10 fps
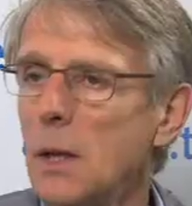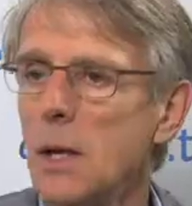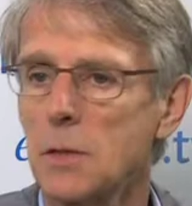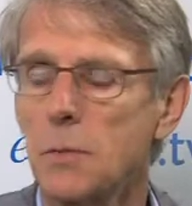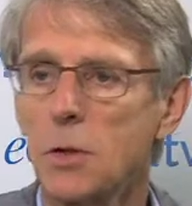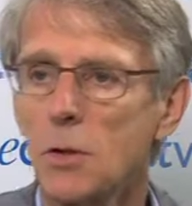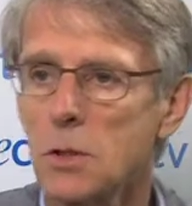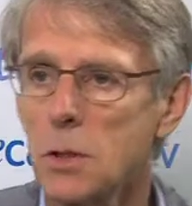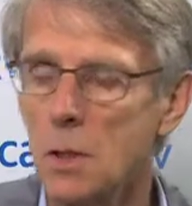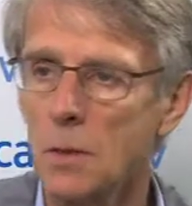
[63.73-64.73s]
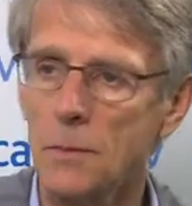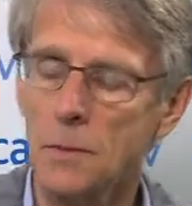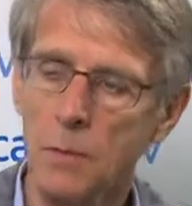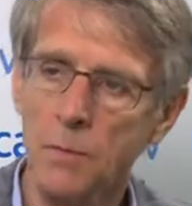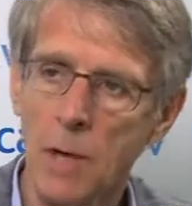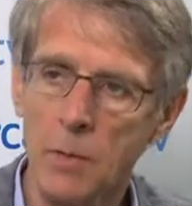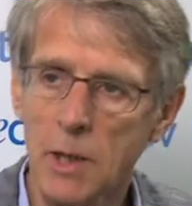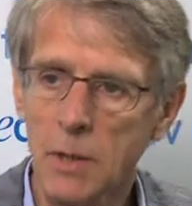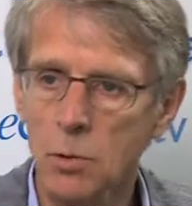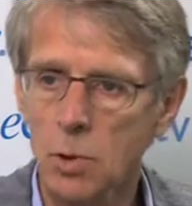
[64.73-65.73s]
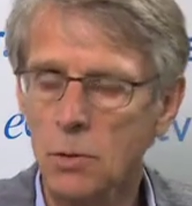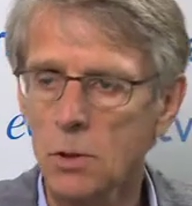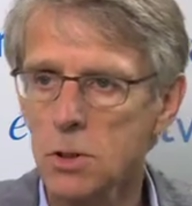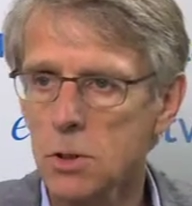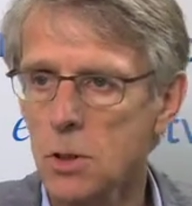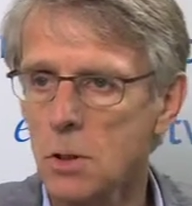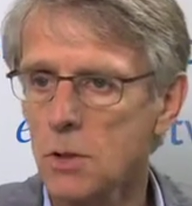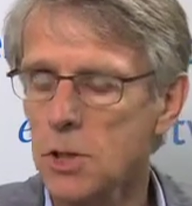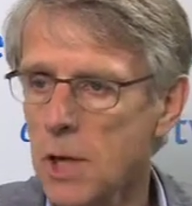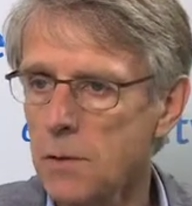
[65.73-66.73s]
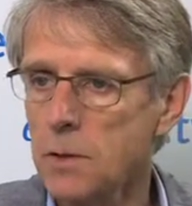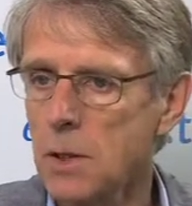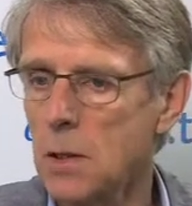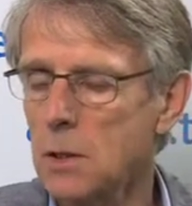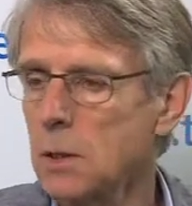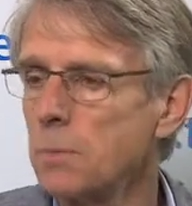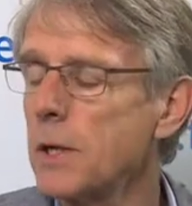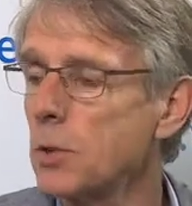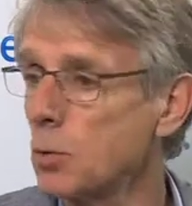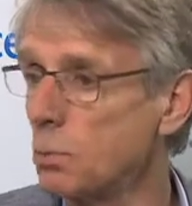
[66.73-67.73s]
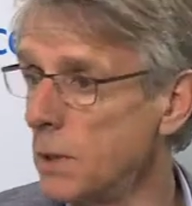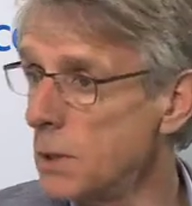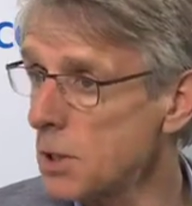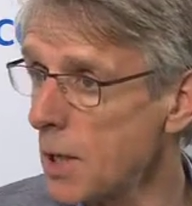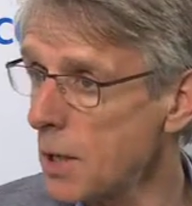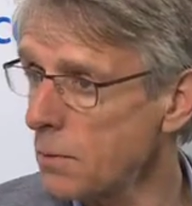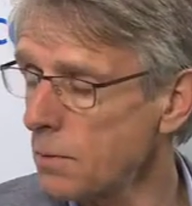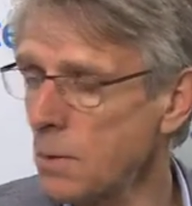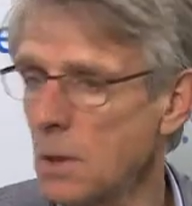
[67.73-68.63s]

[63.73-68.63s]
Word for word: Yes, because the primary endpoint was safety, and it appeared to be safe.